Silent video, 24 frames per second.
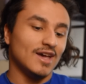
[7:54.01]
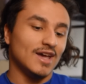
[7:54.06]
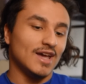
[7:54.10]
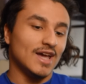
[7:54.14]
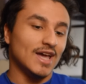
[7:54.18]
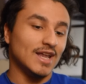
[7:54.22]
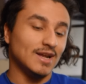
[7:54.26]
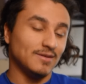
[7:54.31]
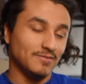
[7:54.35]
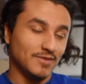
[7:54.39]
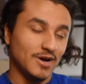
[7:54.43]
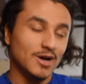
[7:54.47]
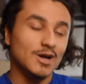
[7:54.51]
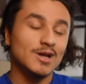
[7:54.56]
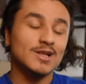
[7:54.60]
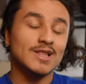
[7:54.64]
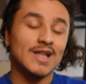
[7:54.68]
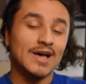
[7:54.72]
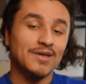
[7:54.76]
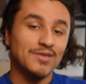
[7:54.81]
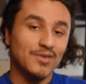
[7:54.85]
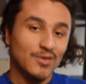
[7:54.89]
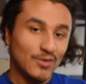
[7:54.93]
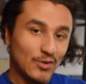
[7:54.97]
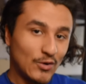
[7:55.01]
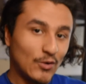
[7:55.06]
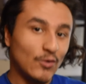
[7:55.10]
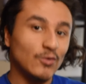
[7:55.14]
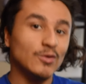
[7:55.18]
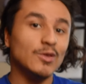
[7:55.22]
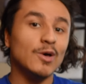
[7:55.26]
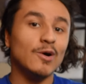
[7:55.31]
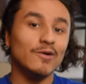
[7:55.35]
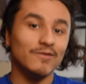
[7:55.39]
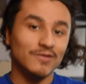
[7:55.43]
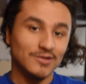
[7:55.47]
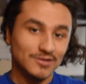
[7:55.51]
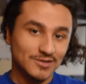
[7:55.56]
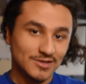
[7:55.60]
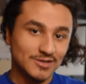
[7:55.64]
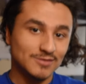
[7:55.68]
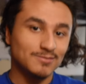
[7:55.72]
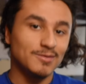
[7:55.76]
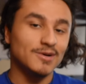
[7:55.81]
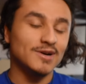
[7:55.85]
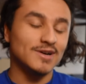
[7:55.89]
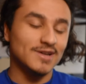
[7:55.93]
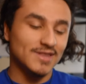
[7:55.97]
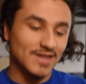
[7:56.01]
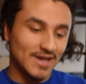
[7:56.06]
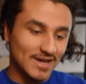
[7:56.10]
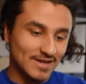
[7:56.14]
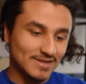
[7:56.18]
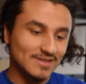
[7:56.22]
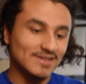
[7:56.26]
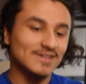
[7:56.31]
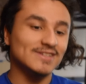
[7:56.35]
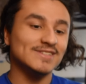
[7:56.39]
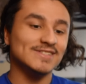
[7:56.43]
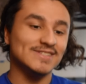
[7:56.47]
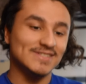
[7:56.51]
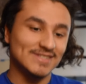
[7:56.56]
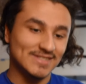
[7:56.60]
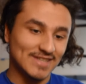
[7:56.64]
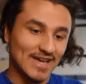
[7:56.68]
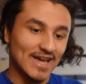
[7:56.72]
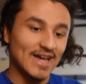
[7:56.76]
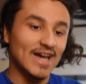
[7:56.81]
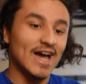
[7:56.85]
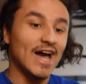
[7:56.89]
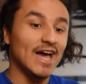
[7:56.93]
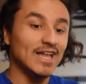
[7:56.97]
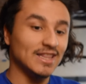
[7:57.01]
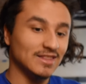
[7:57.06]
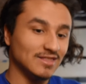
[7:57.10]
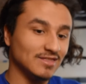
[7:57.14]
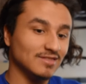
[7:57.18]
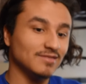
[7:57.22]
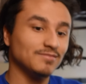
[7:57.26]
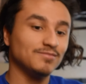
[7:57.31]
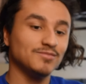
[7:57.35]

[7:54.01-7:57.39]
and I'm very glad that The Holdovers is part of that because I, I